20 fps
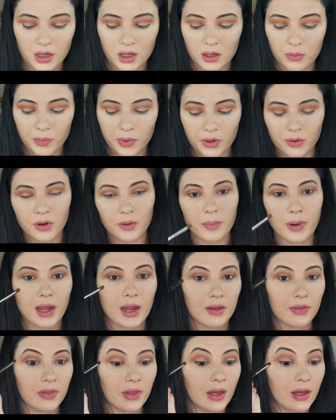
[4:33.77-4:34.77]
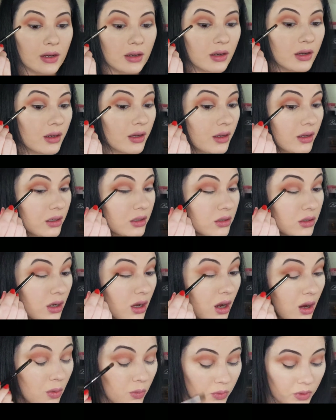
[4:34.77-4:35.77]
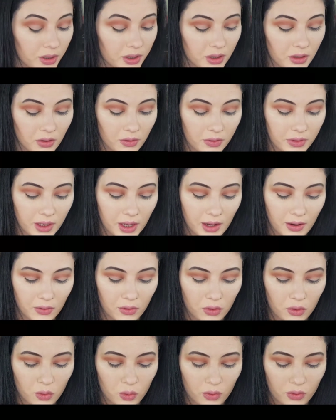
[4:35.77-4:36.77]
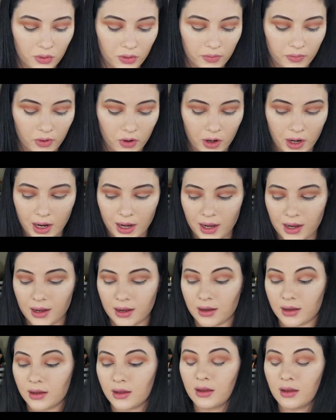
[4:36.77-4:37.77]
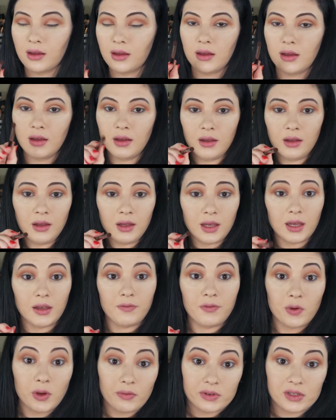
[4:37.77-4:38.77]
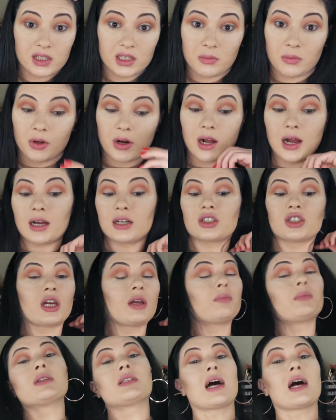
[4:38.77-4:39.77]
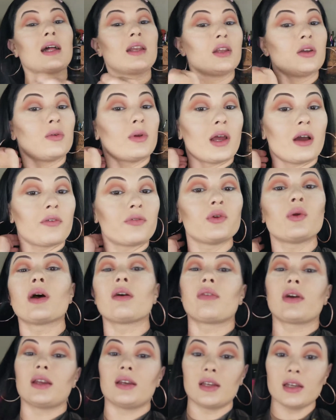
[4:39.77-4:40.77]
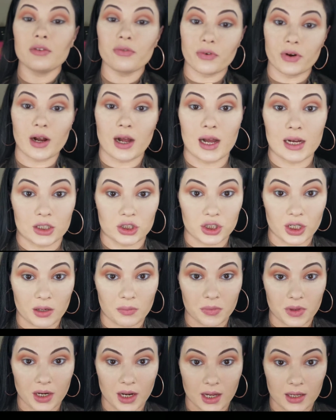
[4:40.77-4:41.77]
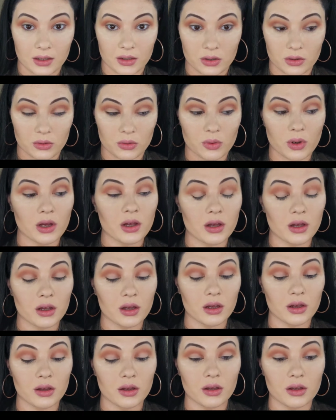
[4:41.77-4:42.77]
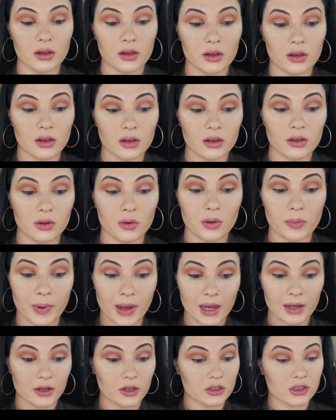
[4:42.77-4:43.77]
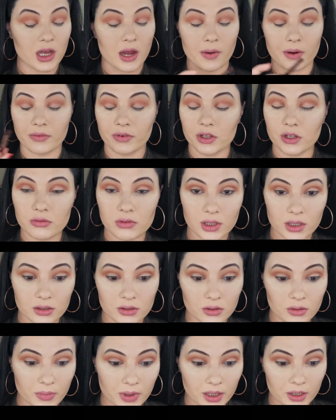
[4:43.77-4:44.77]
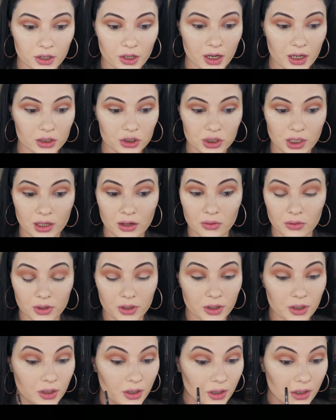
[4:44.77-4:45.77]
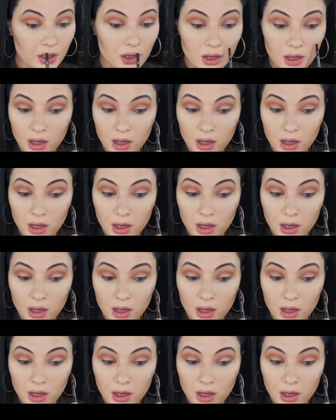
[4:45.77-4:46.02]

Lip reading: And we're going to pack that only on the outer corner of our eye. If you have a similar eye shape as I do. Now, if you have a different eye shape than I do, you can pack yours however you need to make your eyeshadow look good.